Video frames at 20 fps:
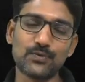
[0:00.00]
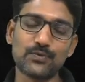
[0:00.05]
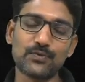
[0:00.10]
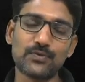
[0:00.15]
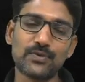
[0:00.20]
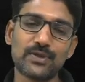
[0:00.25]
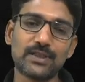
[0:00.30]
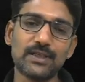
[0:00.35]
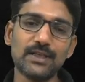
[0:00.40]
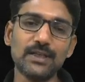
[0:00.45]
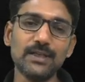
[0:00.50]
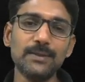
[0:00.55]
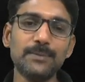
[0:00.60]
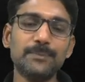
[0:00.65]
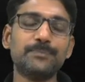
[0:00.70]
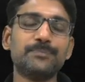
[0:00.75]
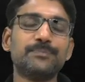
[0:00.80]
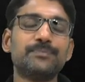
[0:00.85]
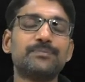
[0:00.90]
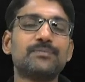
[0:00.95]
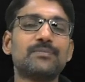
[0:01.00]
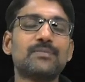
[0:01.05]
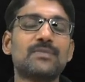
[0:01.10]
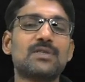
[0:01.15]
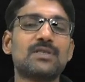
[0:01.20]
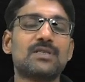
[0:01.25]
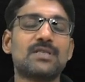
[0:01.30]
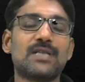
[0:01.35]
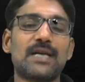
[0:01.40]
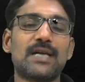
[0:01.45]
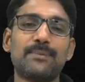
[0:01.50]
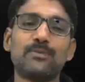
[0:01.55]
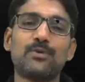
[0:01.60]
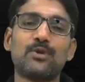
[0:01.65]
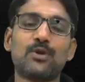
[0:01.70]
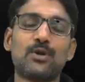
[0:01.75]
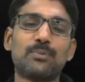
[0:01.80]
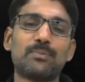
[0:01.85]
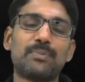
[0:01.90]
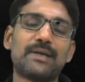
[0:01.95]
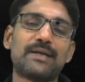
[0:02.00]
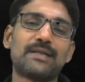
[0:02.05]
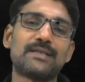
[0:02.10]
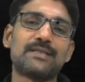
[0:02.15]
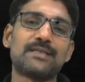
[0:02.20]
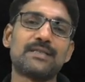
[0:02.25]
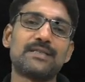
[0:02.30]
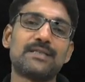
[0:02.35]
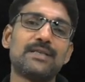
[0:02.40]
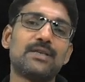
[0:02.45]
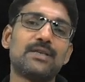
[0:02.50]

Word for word: for the time complexity